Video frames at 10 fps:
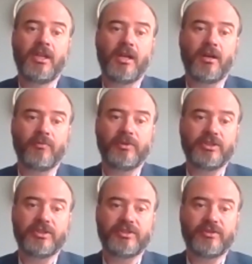When you
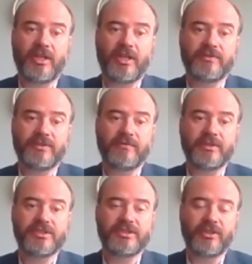just don't have
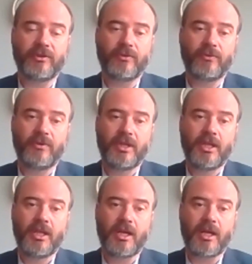service. So
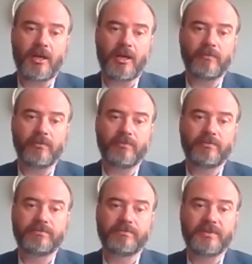
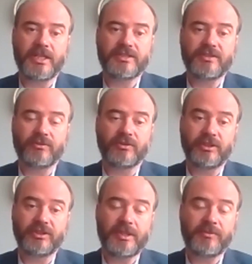that's
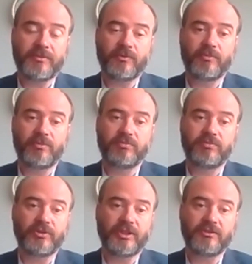certainly something we're
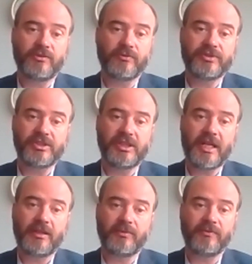looking closely
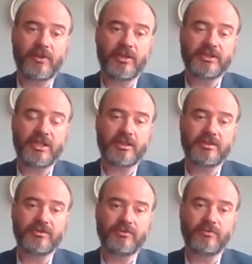at. We've already talked
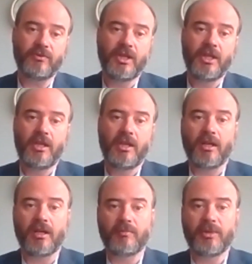to
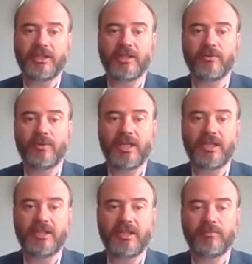Mike Kellaway,
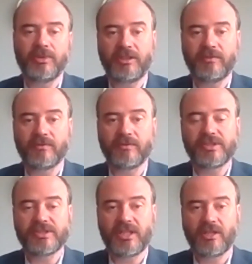the MP for
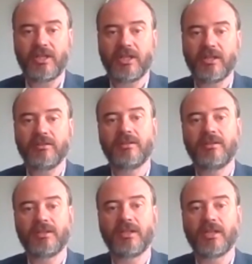this area,
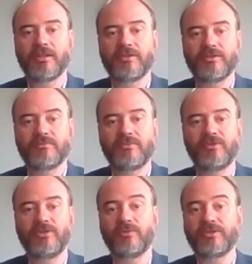
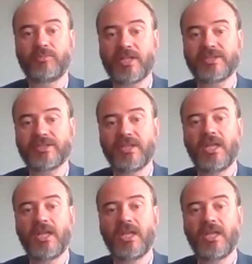to express